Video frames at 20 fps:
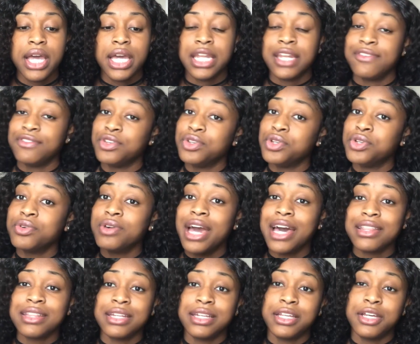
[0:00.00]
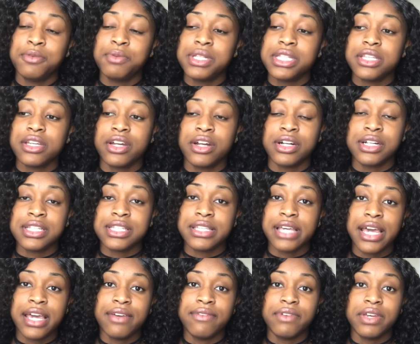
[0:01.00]
And if you do have to dip into your
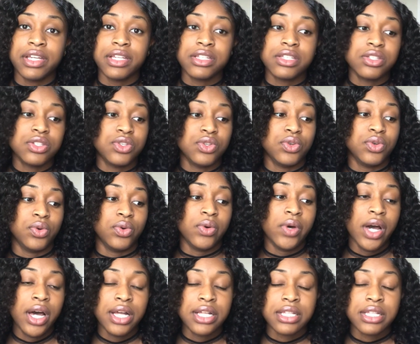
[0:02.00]
savings to